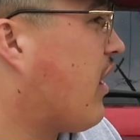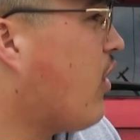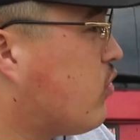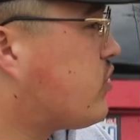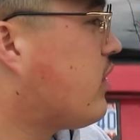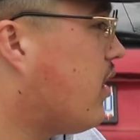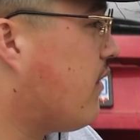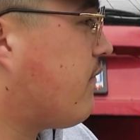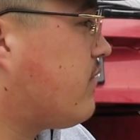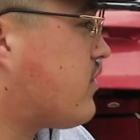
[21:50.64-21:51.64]
that a goat should
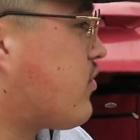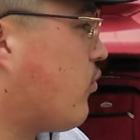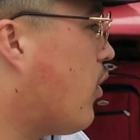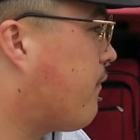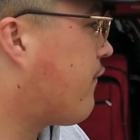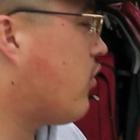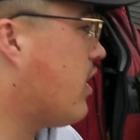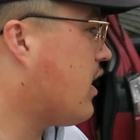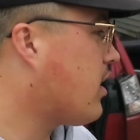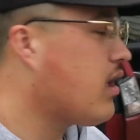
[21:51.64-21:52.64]
live. Just to roam
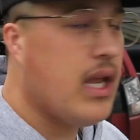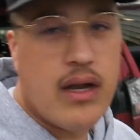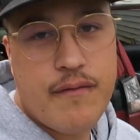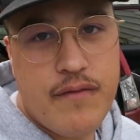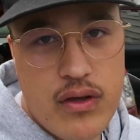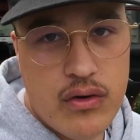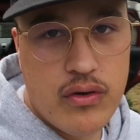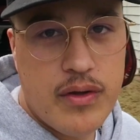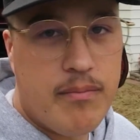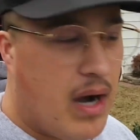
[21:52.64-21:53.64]
free in a
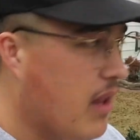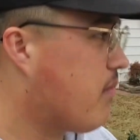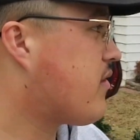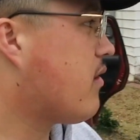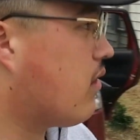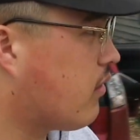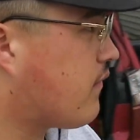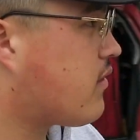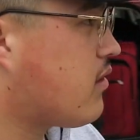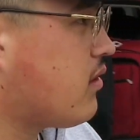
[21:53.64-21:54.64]
field by
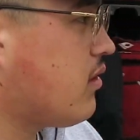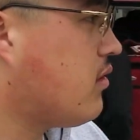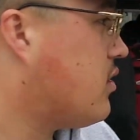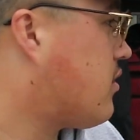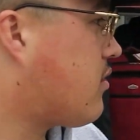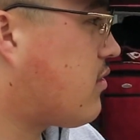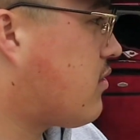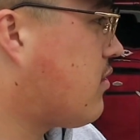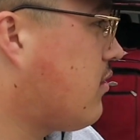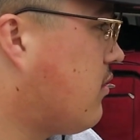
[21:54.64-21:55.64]
themselves.
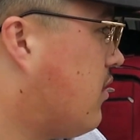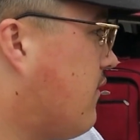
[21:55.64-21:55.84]
Just... I